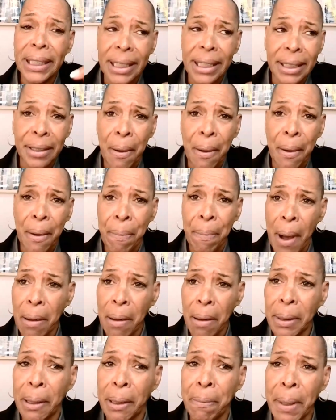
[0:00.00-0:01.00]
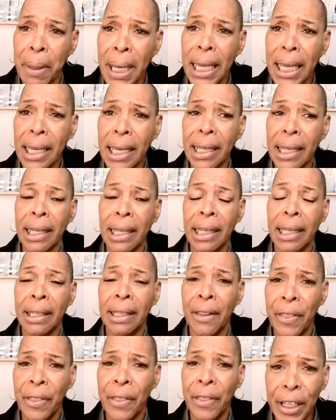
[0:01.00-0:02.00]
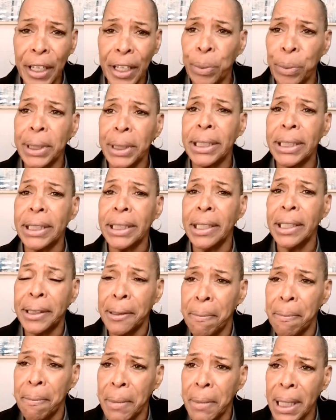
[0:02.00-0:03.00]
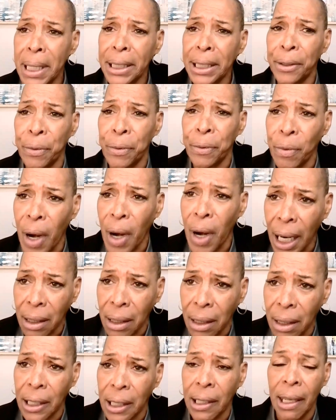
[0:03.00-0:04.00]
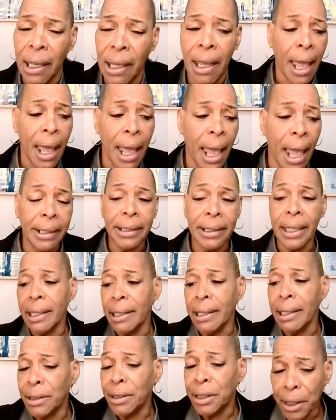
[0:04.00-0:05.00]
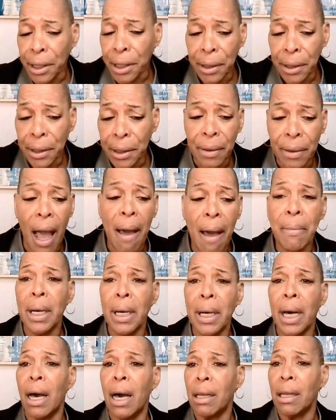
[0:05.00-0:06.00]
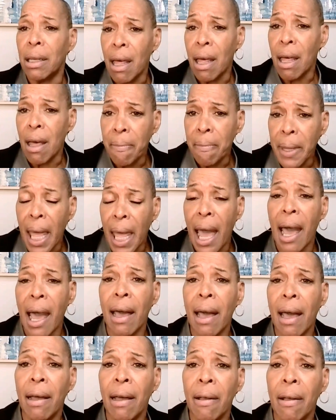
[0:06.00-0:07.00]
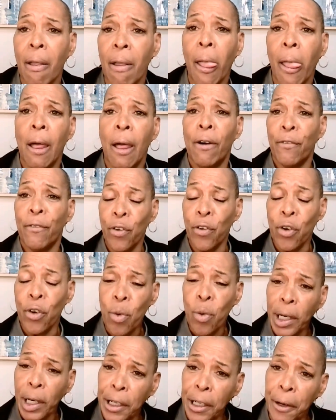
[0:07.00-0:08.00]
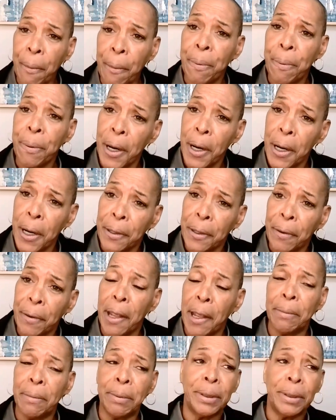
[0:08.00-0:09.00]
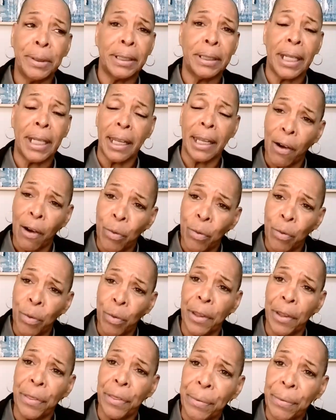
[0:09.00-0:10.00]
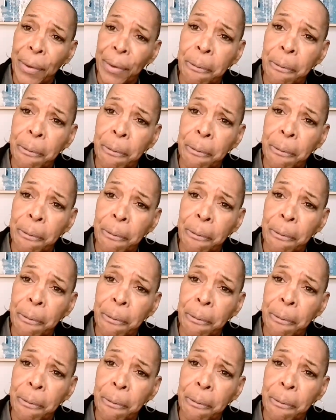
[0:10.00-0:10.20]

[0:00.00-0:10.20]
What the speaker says: a public bid, this was sent to me directly. And then, too, I'm an alumni for one of their programs that I went through,